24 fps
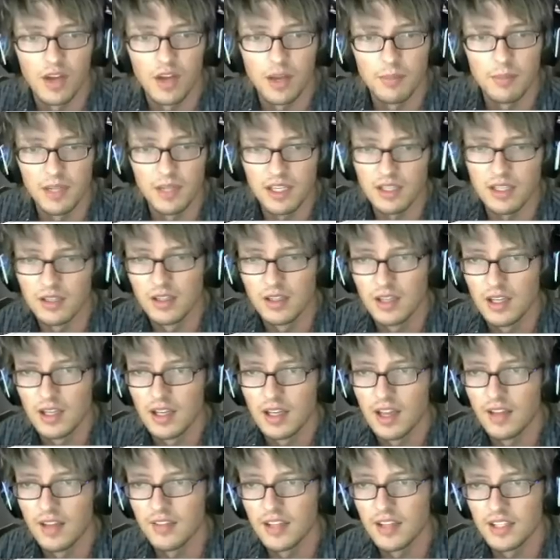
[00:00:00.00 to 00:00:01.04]
I mean,
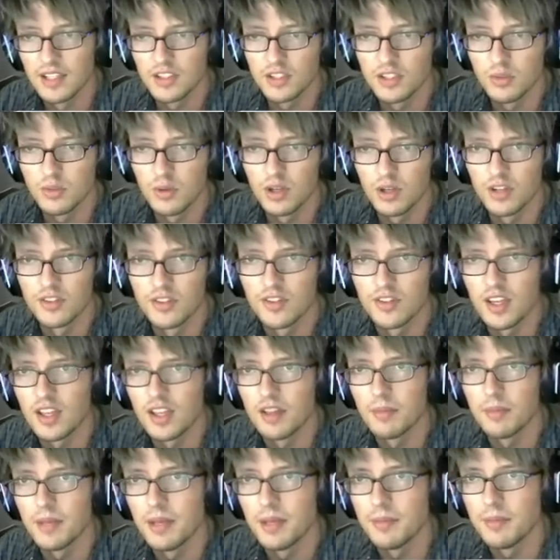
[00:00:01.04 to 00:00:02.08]
unless you want to say
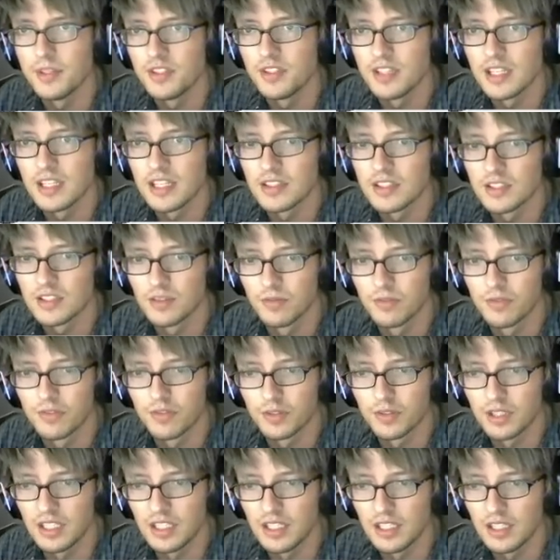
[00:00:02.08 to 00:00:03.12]
that maybe she gets some
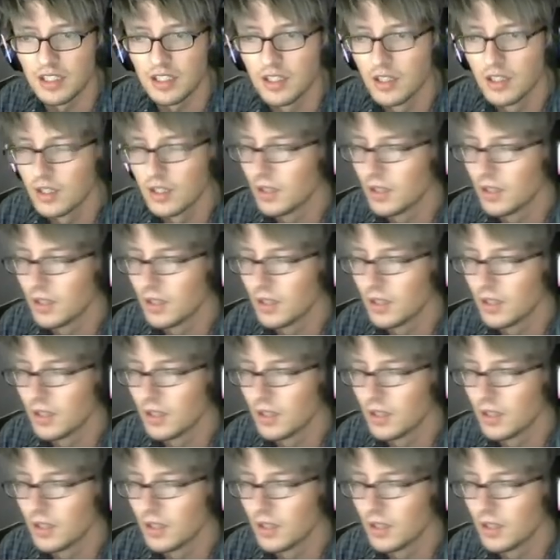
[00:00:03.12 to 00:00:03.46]
free